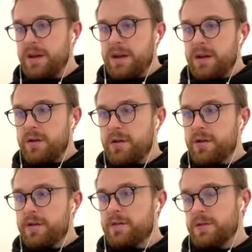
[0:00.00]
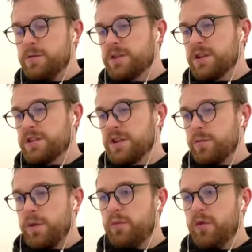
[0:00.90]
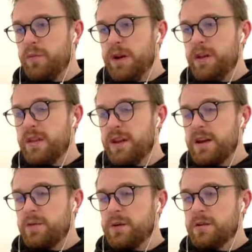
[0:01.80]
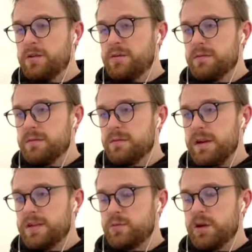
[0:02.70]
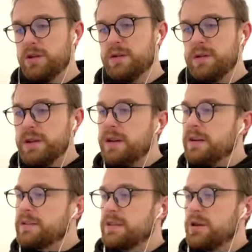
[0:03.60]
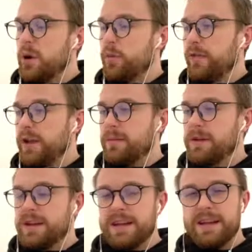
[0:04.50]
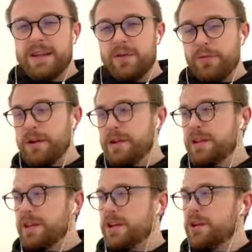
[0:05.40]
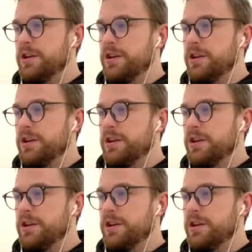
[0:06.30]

who's gonna start with more money than I will as well. So hopefully I'm gonna get a really good